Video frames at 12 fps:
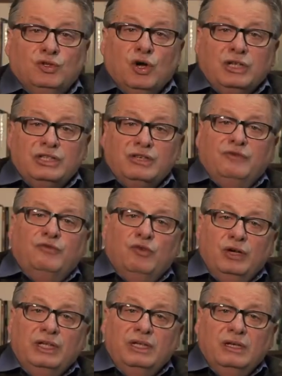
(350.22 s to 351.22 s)
Trotsky was
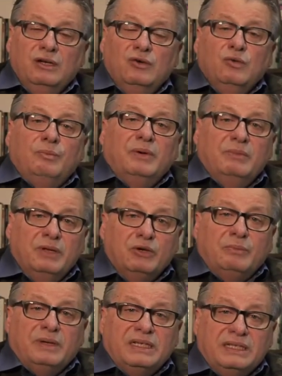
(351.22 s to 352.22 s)
the first president
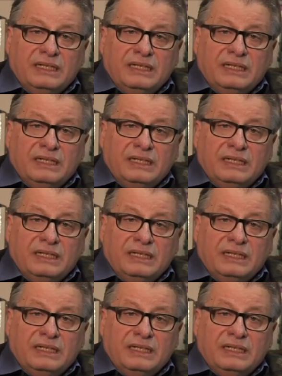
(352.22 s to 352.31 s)
of this